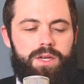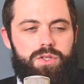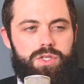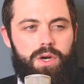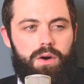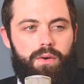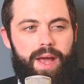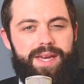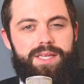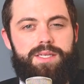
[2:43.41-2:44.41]
So
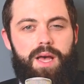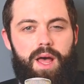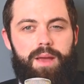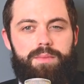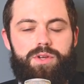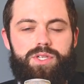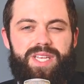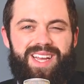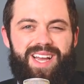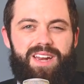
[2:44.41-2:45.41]
anytime there's
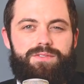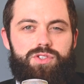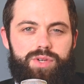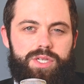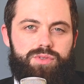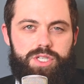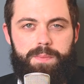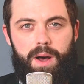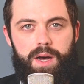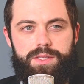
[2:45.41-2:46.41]
any kind of stress
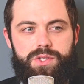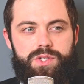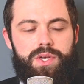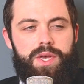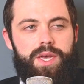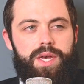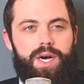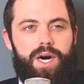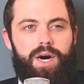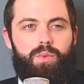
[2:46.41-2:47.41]
response,
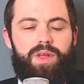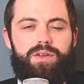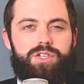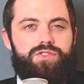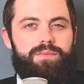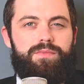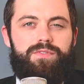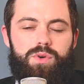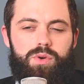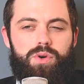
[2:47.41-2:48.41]
whether it's from
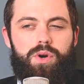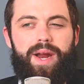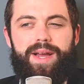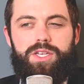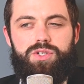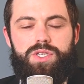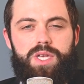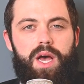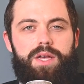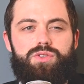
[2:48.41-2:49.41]
food or
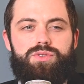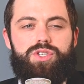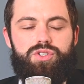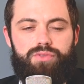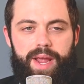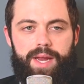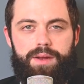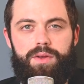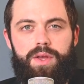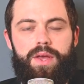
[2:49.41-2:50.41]
exercise or
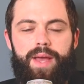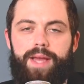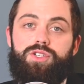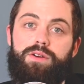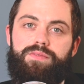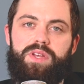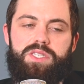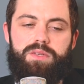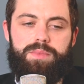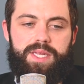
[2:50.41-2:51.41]
strain, HRV is
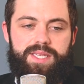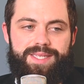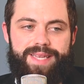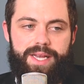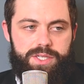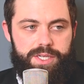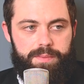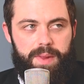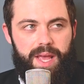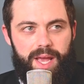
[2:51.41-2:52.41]
something that detects
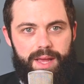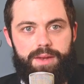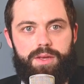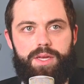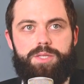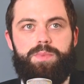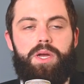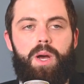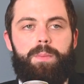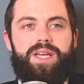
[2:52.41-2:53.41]
it. And it's
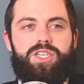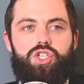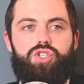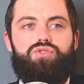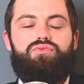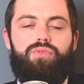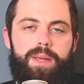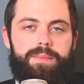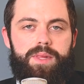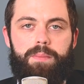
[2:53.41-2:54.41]
become
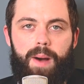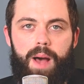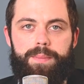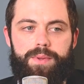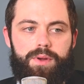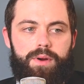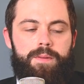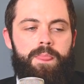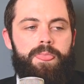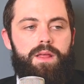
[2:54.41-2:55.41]
extremely popular
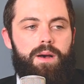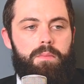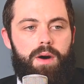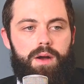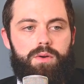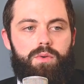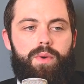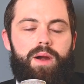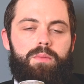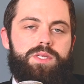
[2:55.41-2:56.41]
among
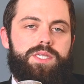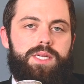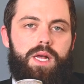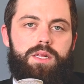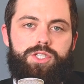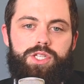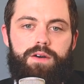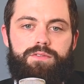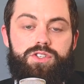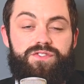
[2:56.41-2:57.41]
wearable technology
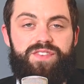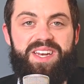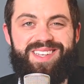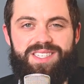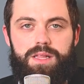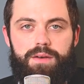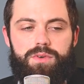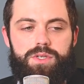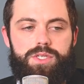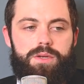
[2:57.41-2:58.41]
lovers, fitness
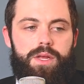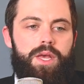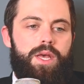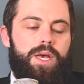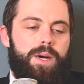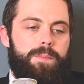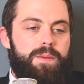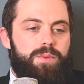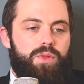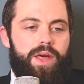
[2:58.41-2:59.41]
lovers, and
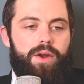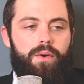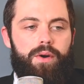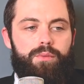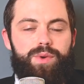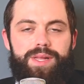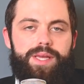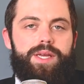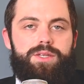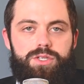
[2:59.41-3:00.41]
people that are
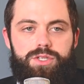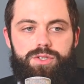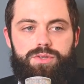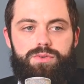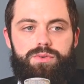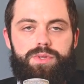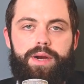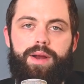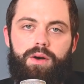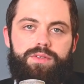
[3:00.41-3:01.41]
really into
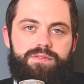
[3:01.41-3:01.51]
their health